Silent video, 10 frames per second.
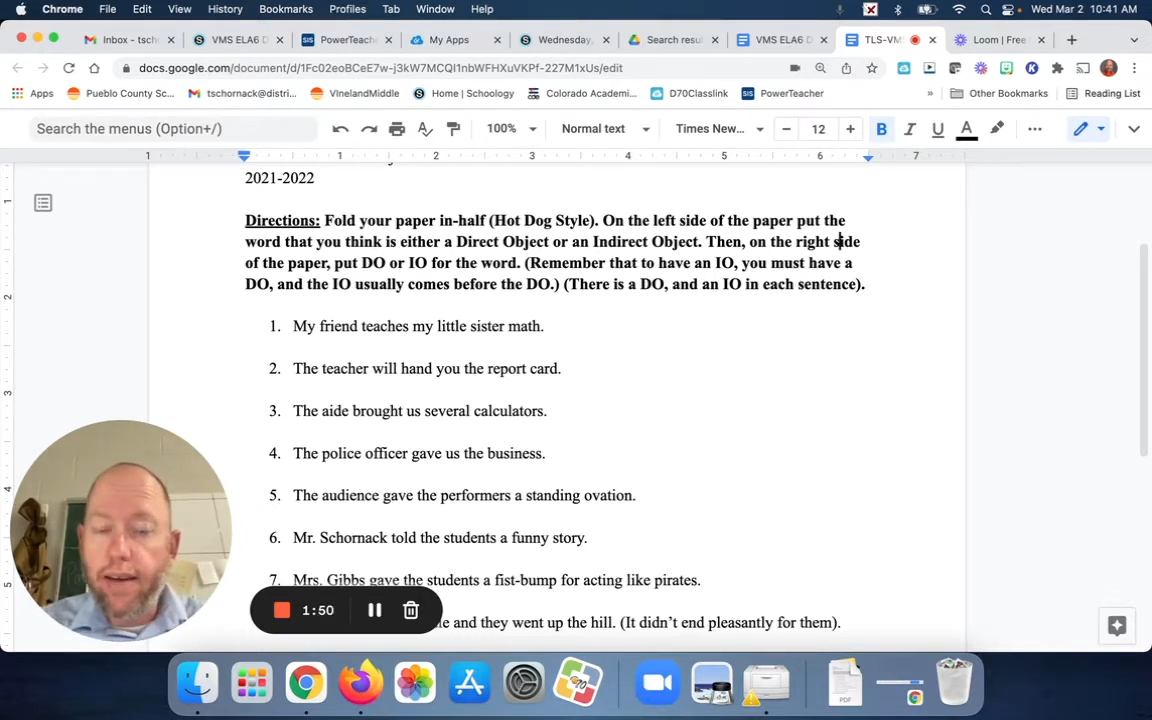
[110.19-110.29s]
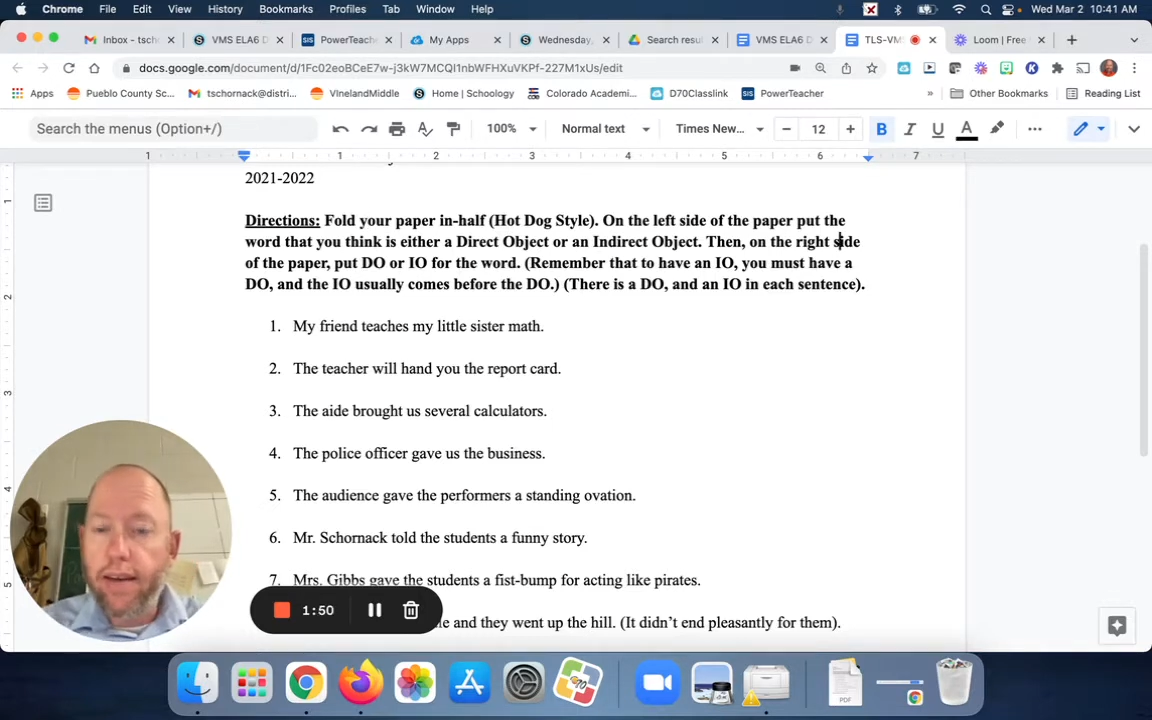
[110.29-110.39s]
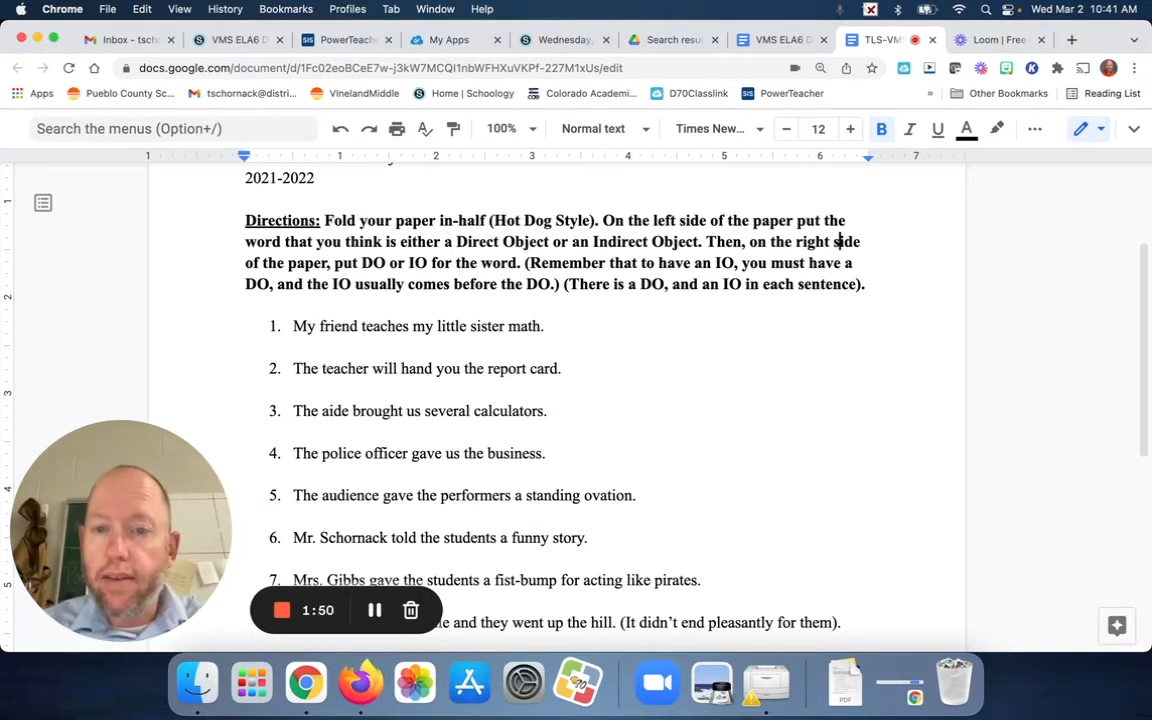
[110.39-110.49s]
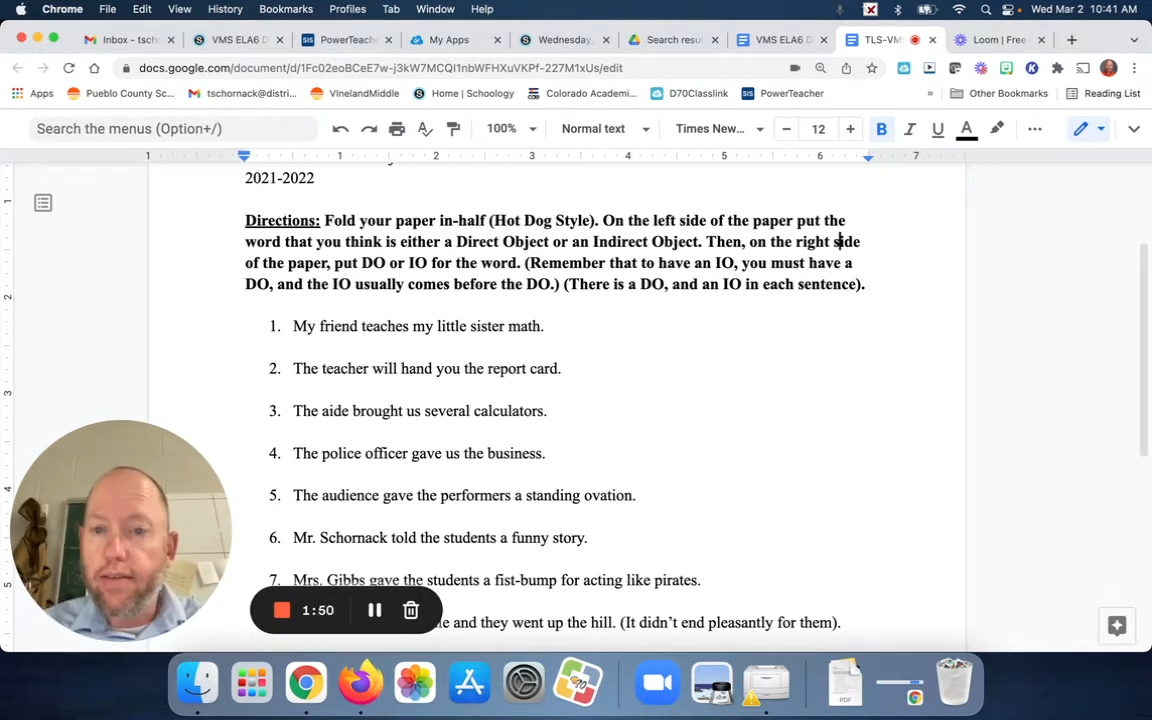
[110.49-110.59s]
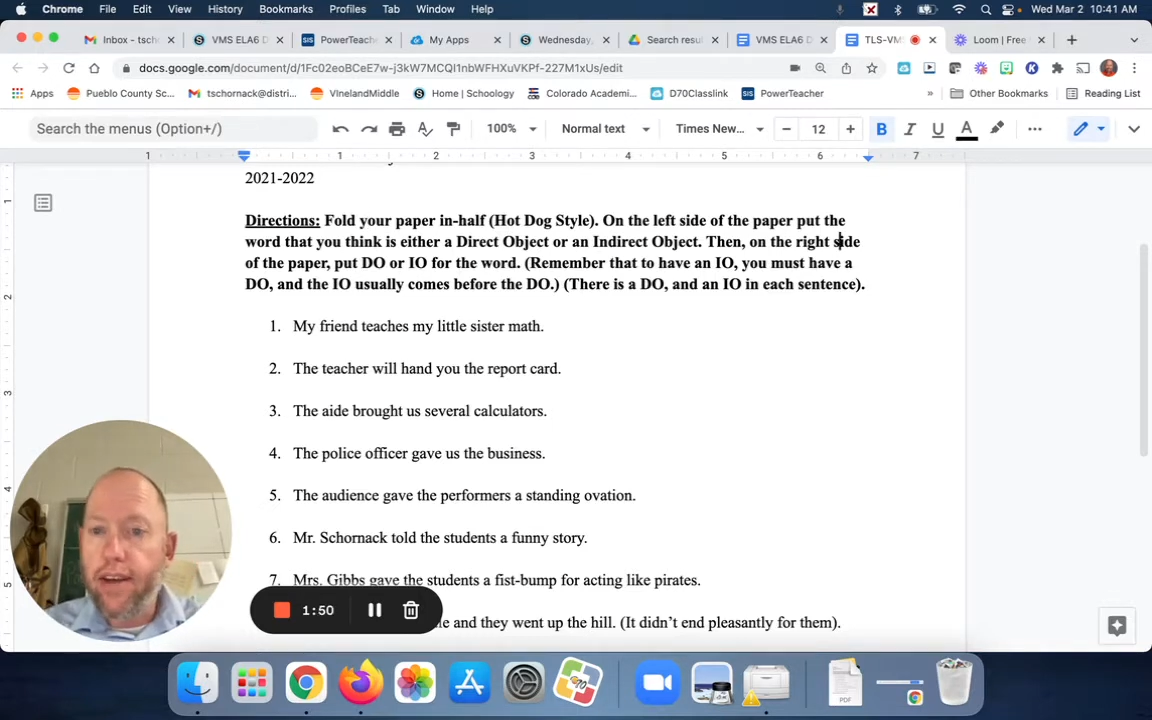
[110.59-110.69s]
how you
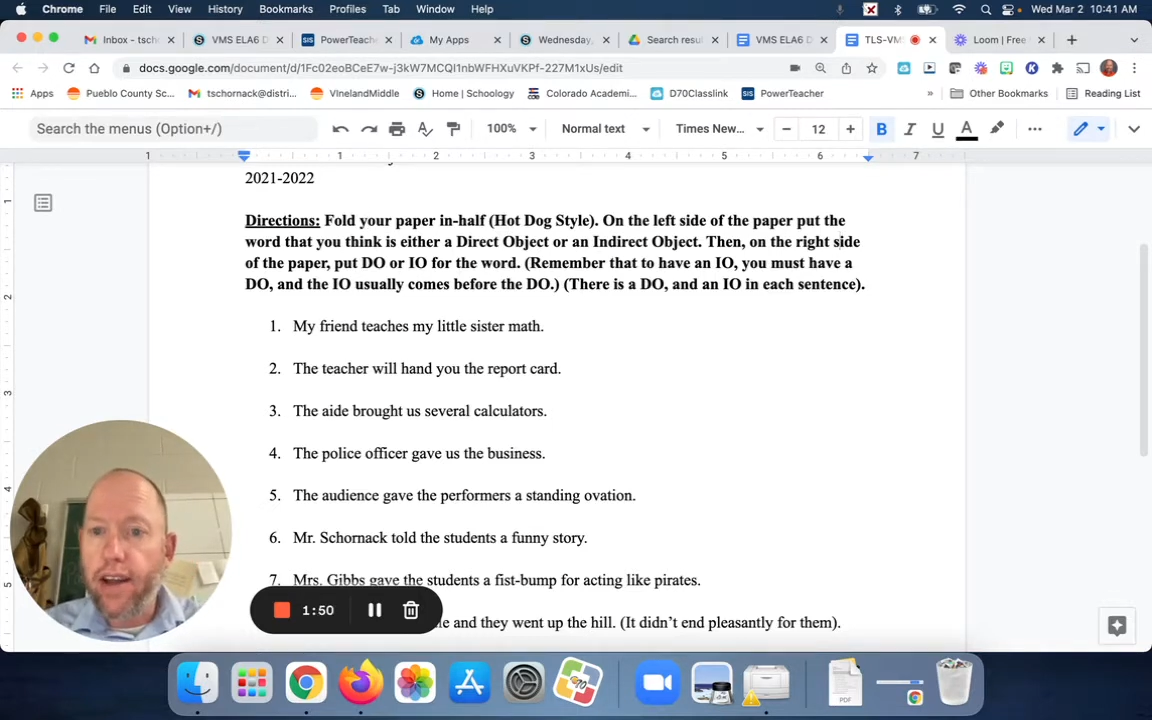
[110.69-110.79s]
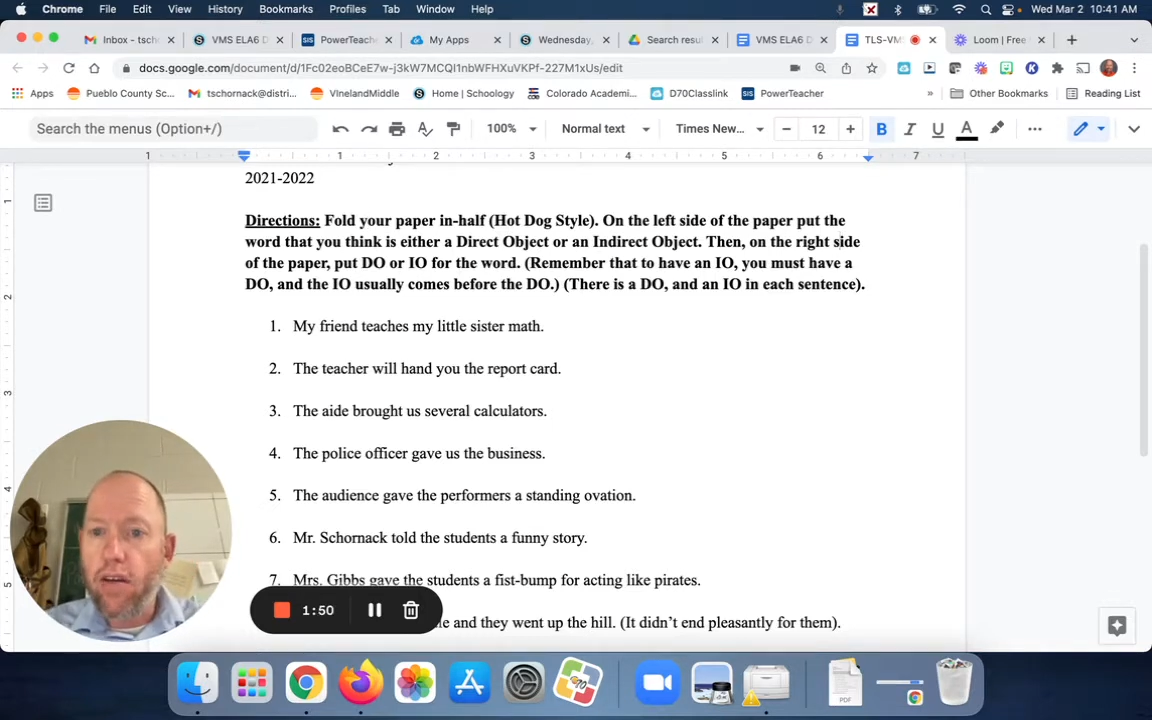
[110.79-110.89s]
can check